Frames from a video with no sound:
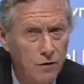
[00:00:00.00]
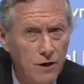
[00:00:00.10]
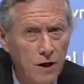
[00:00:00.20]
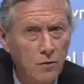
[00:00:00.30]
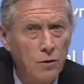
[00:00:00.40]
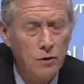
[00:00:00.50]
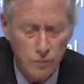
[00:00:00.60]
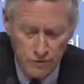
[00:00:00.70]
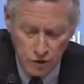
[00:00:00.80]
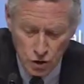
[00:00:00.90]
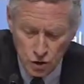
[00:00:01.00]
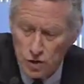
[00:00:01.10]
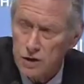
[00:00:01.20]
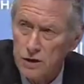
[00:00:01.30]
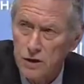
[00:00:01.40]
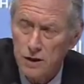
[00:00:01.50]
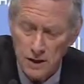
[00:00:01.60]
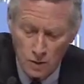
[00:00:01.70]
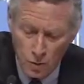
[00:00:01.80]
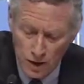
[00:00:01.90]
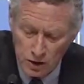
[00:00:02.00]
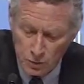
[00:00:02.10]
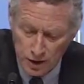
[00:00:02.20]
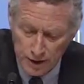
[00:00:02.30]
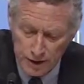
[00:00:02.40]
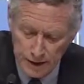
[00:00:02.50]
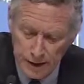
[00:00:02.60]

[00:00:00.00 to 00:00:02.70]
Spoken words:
downward revisions are widespread.